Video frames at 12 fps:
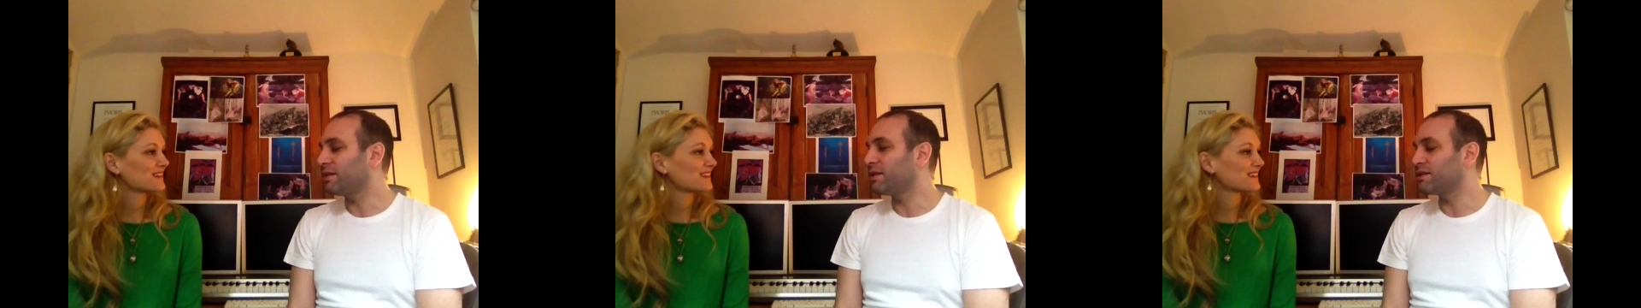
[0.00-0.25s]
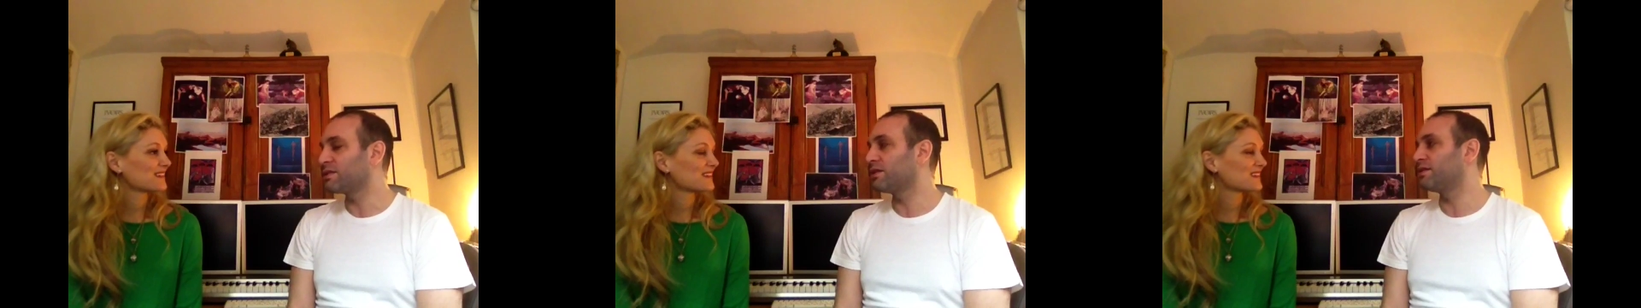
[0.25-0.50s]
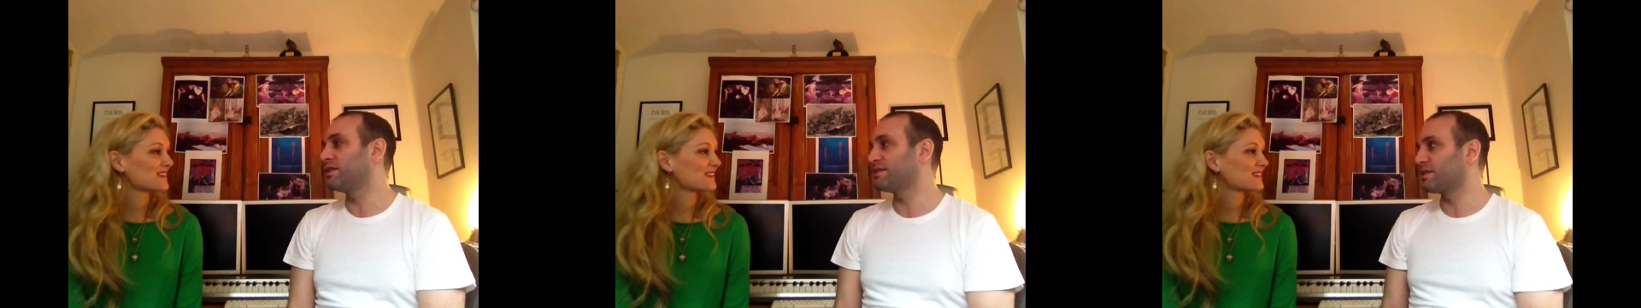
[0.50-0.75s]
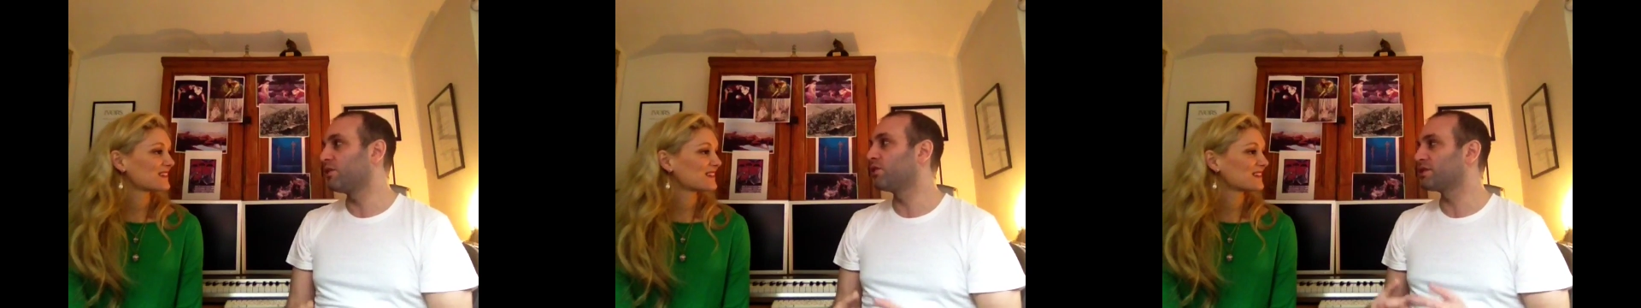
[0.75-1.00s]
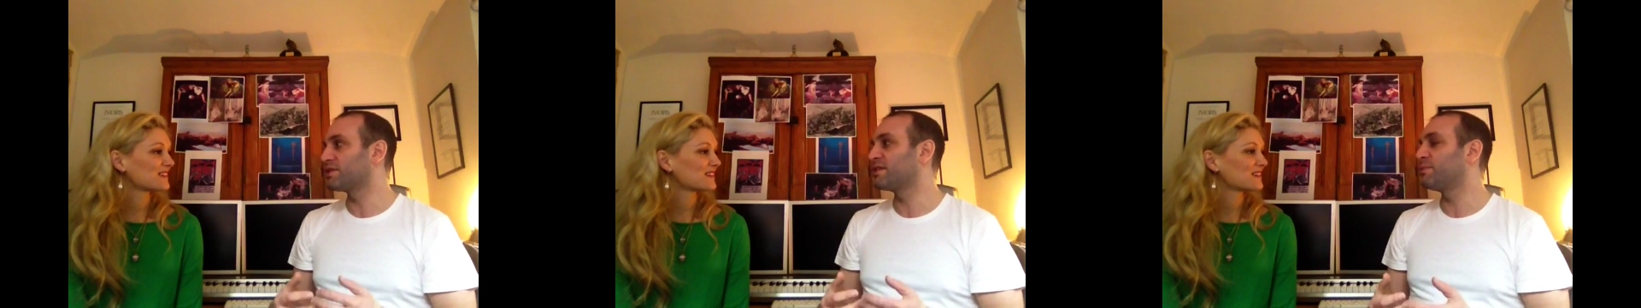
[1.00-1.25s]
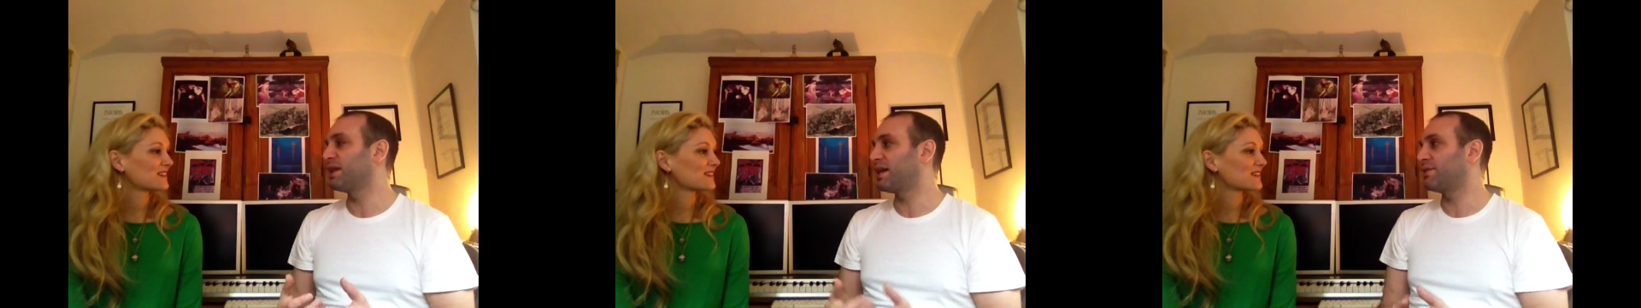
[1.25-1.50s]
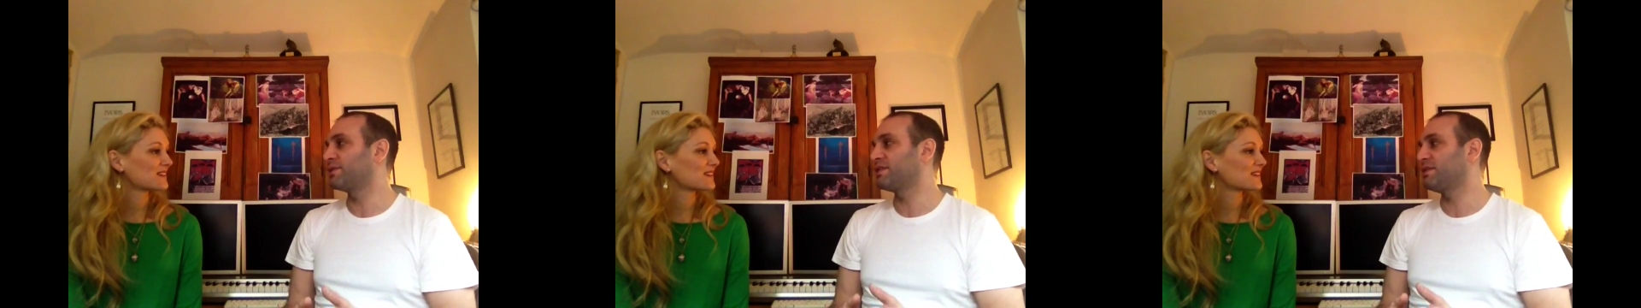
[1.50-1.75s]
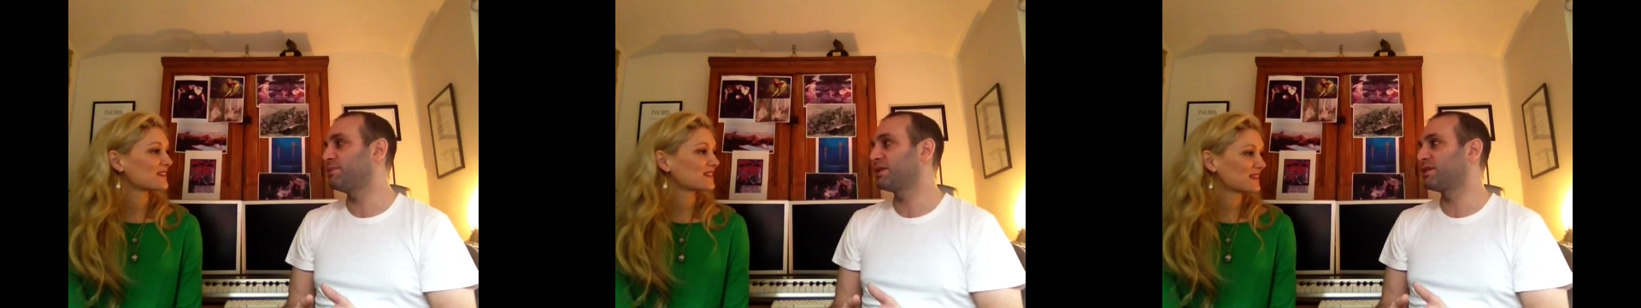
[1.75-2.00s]
Speaker 1: there's a there's a lot of
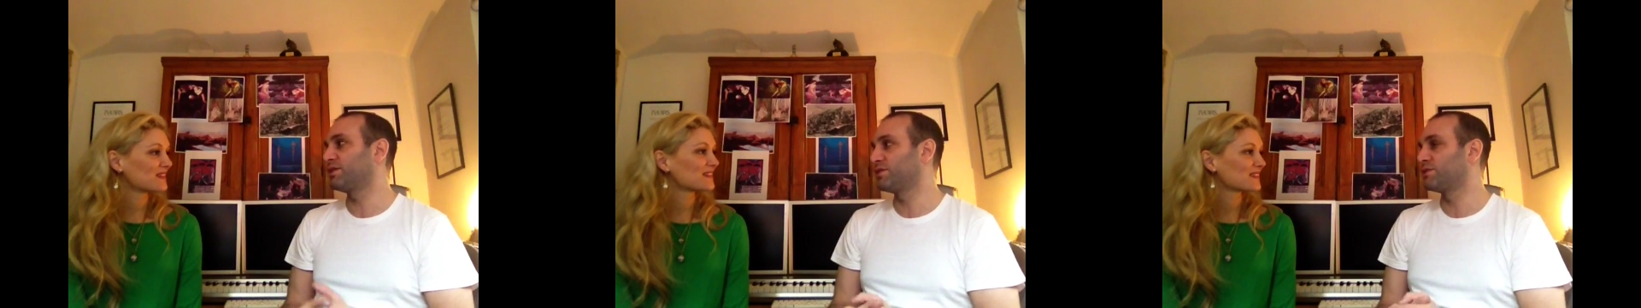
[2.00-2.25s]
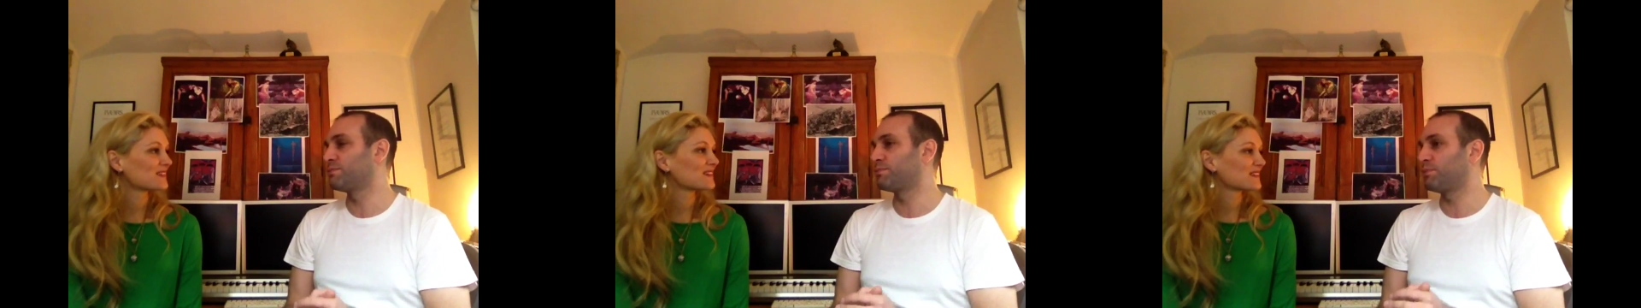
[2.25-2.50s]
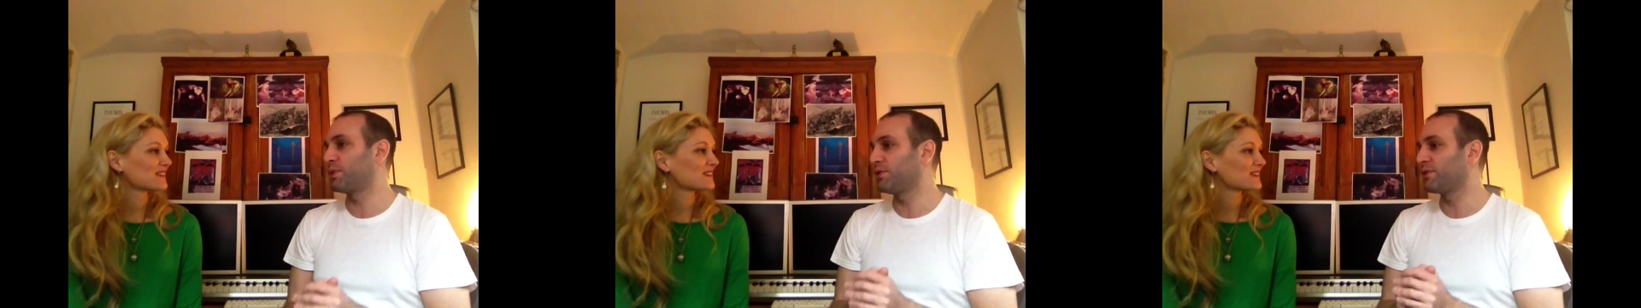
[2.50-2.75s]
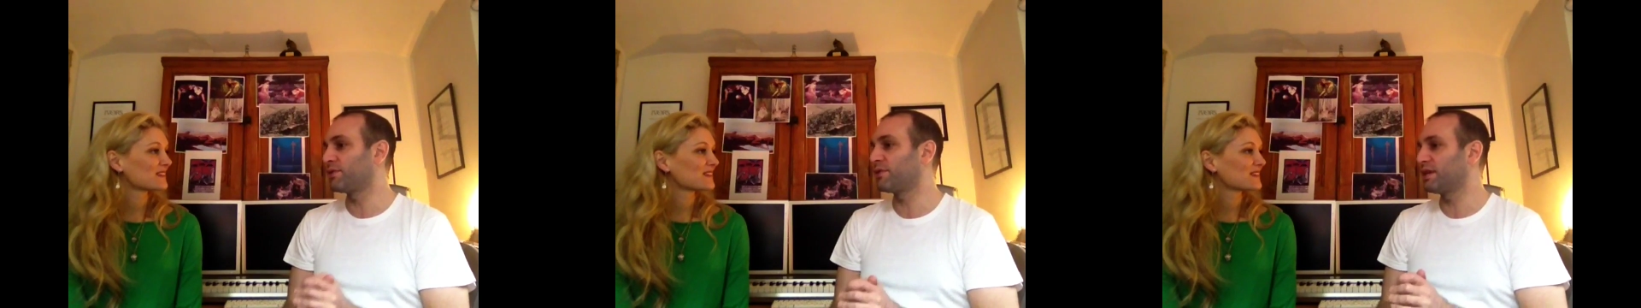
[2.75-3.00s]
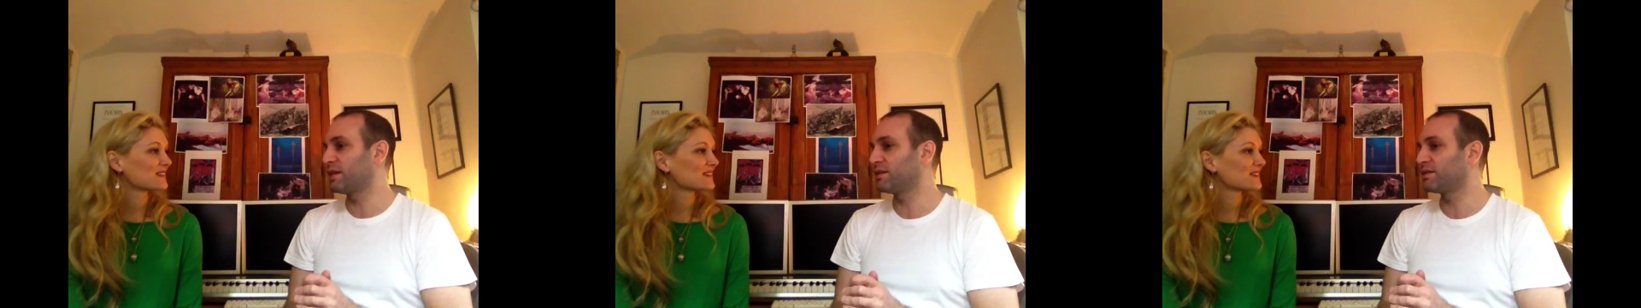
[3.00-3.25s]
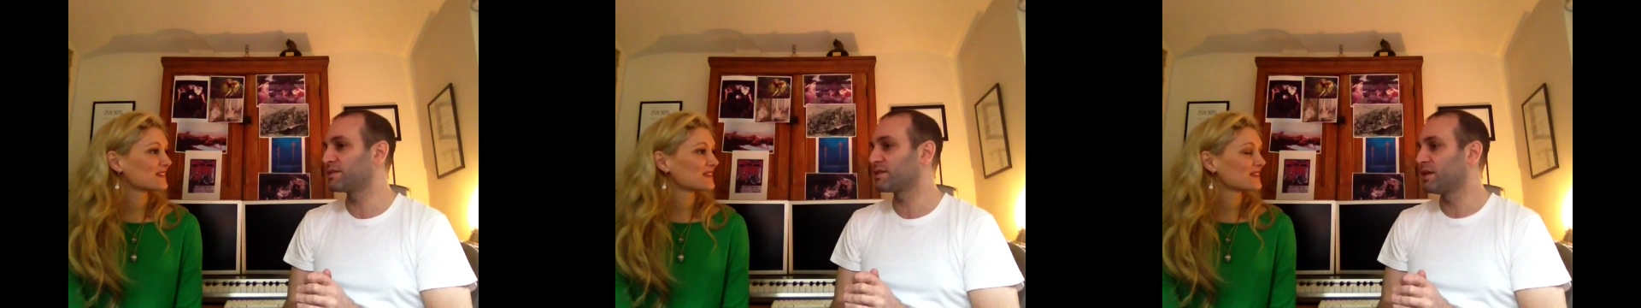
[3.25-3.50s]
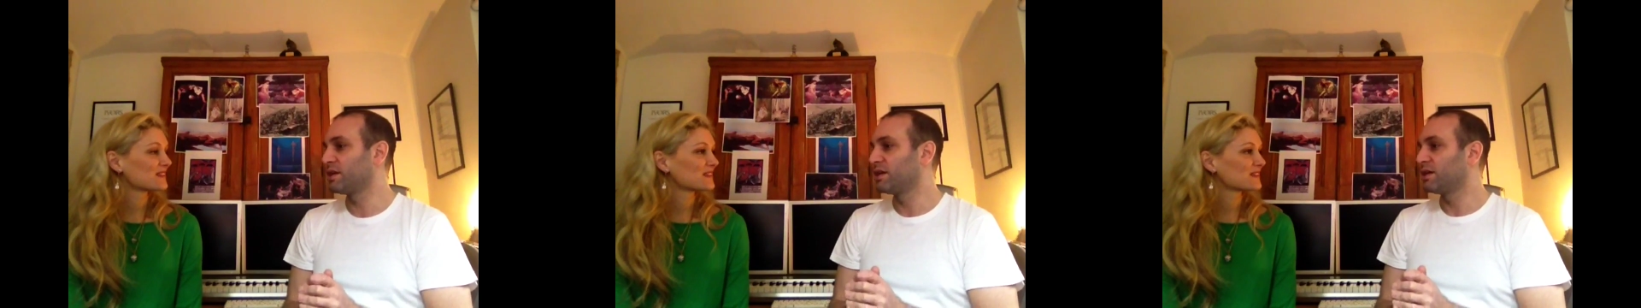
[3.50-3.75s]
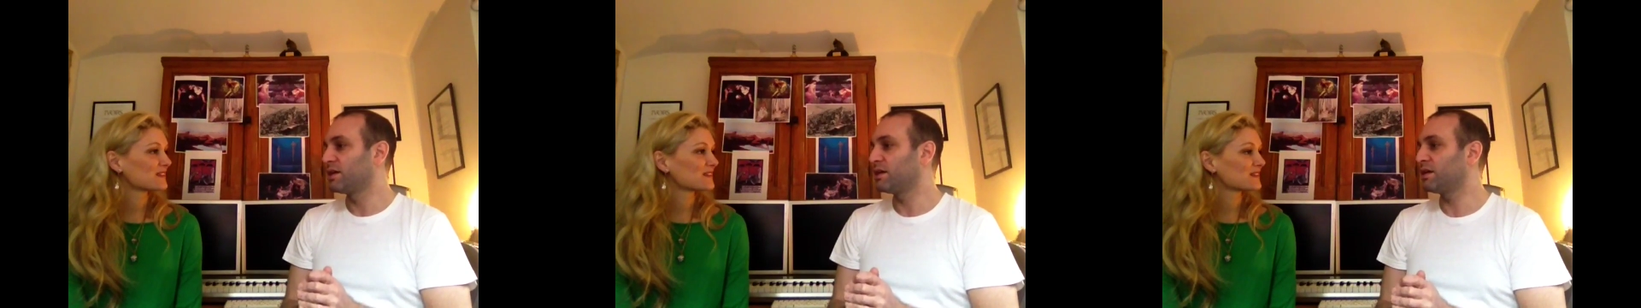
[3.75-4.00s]
similarity because both things,
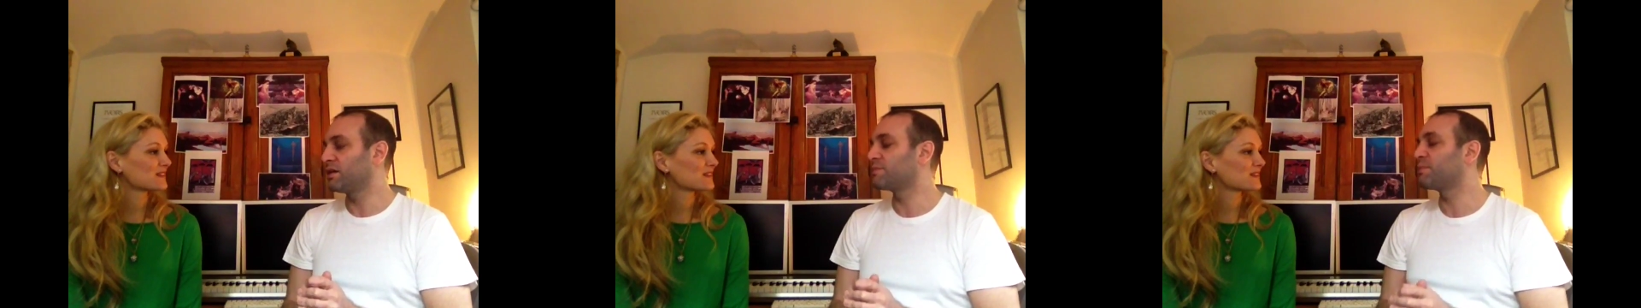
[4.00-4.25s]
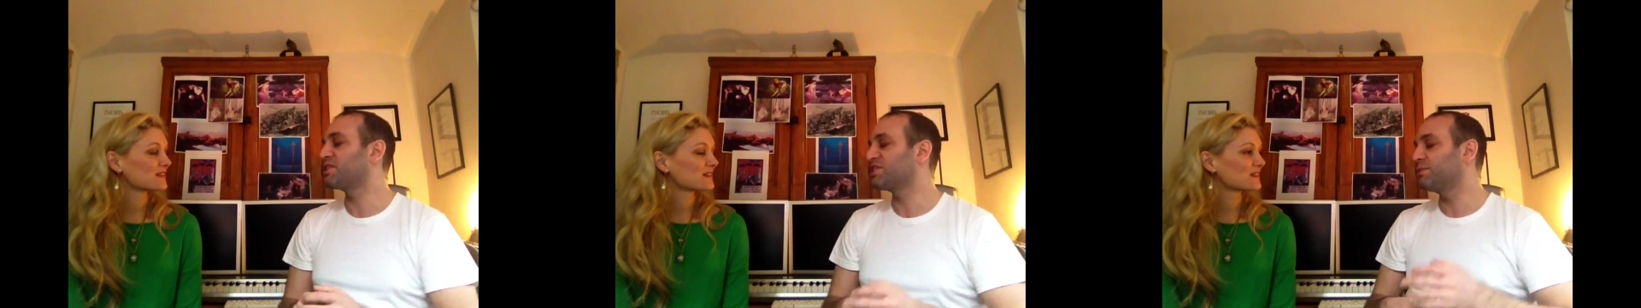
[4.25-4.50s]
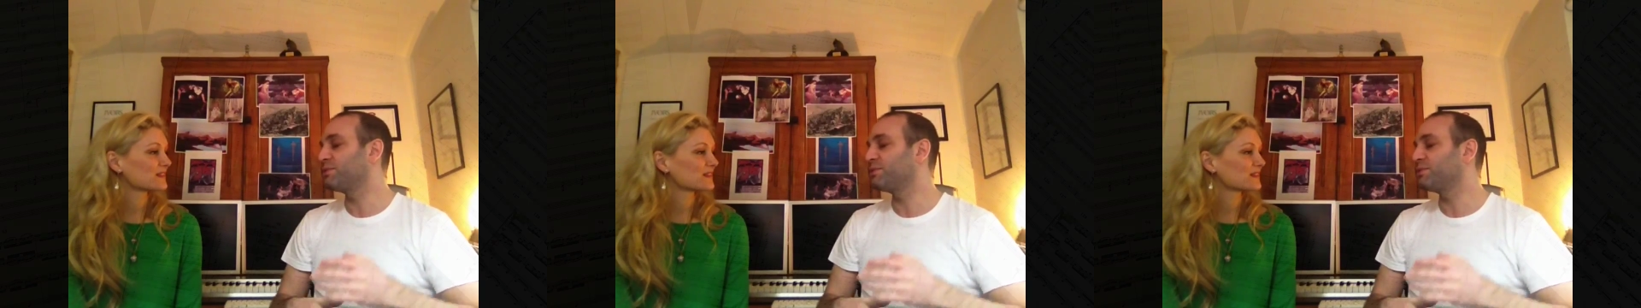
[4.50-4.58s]
especially